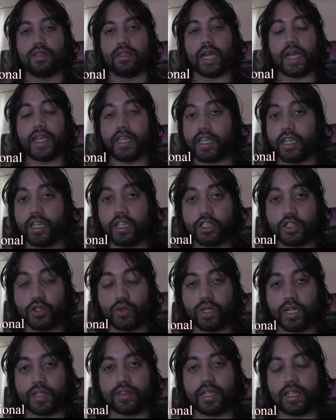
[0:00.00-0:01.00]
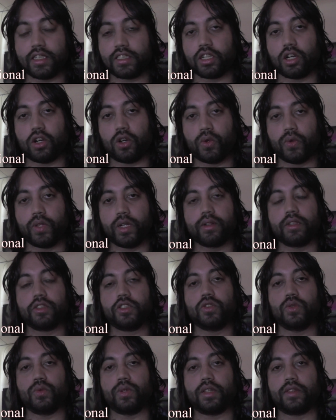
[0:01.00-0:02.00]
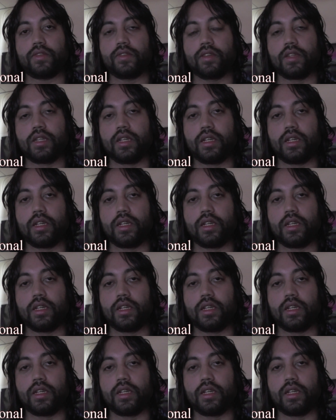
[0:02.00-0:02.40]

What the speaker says: I kid you not, that's all there is to it.